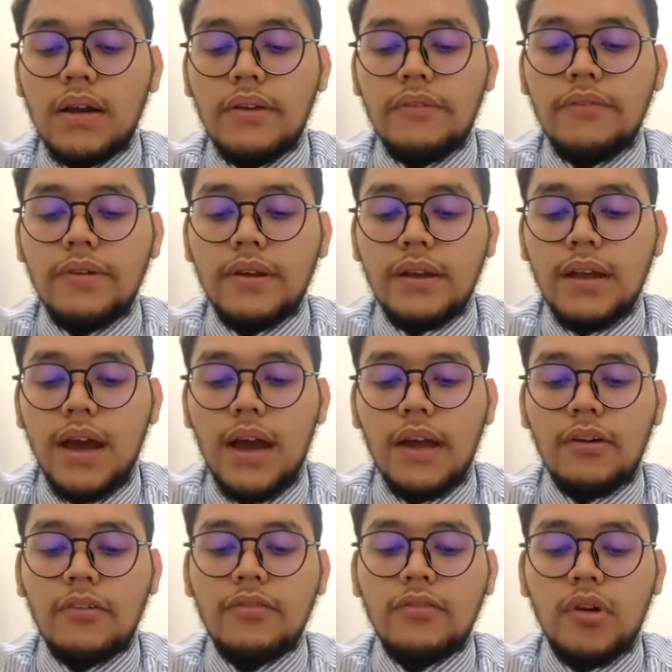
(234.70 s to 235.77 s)
given the
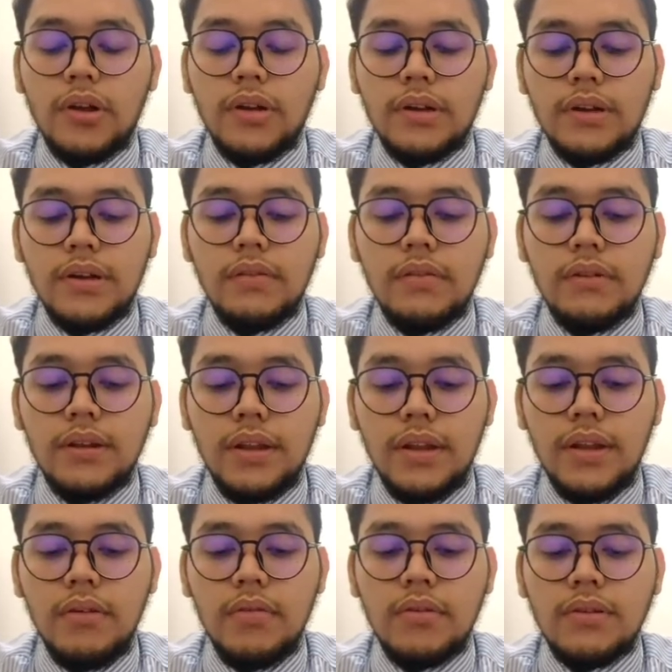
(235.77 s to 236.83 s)
height of quadrant
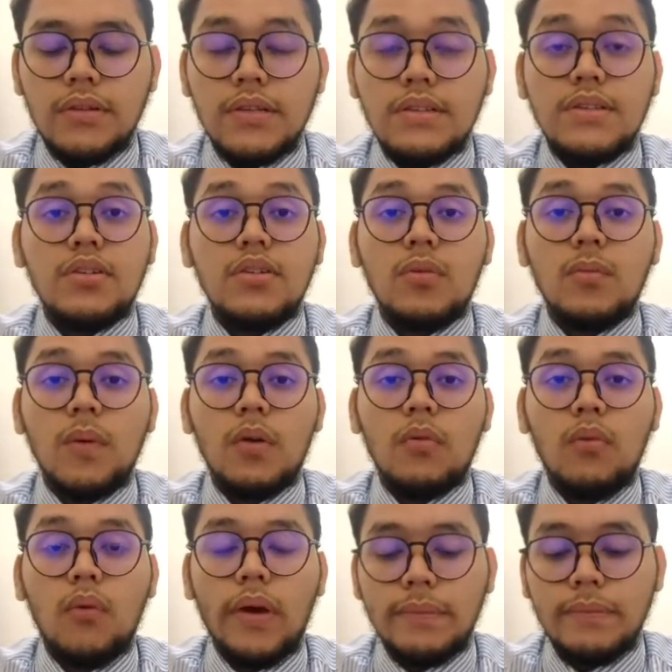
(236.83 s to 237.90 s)
D, which is
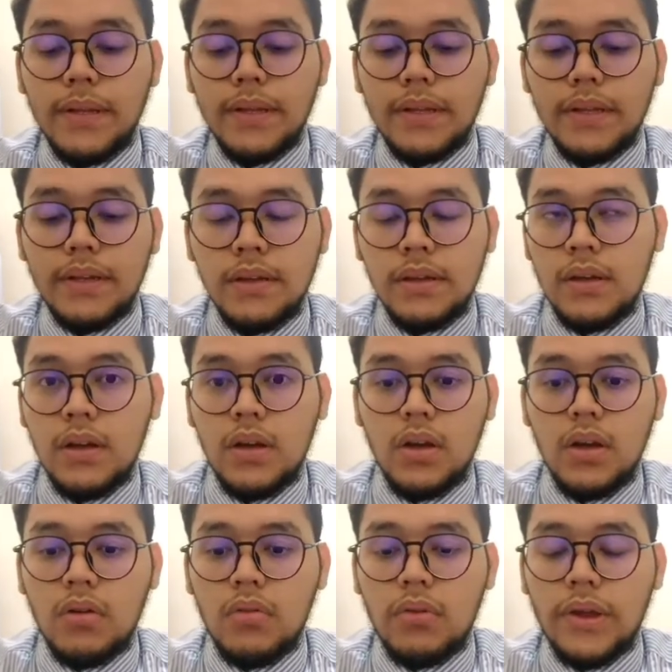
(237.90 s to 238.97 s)
0.1 meter.
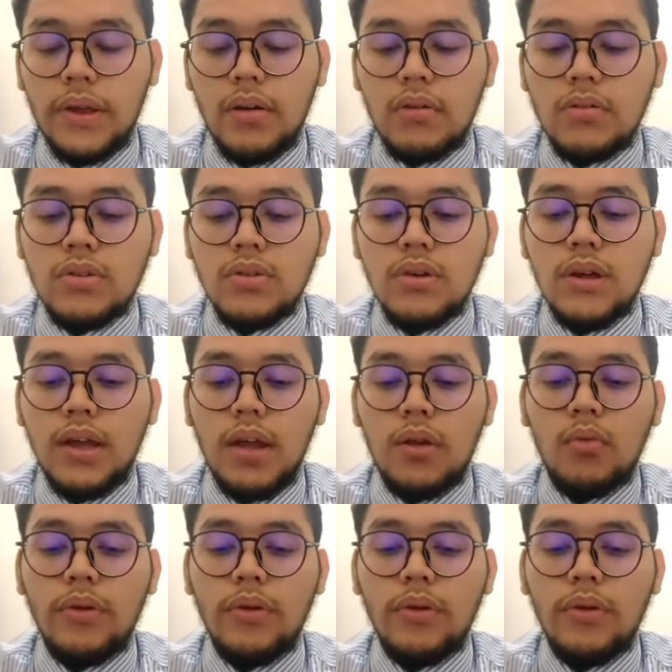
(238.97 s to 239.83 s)
We also get